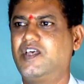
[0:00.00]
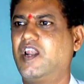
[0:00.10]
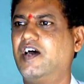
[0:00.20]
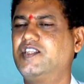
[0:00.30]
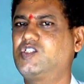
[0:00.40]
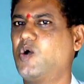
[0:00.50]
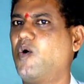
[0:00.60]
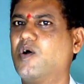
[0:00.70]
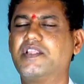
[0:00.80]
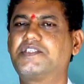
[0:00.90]
The lunch,
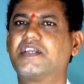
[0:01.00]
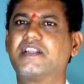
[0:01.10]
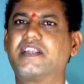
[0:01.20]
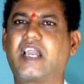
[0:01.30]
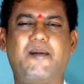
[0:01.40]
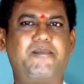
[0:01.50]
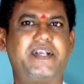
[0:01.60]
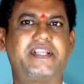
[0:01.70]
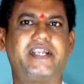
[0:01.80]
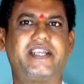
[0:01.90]
all the children
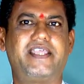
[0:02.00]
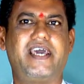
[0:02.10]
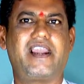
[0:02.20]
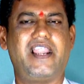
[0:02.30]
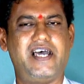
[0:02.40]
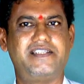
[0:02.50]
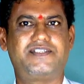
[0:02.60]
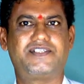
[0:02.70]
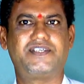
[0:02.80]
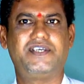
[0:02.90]
completed their lunch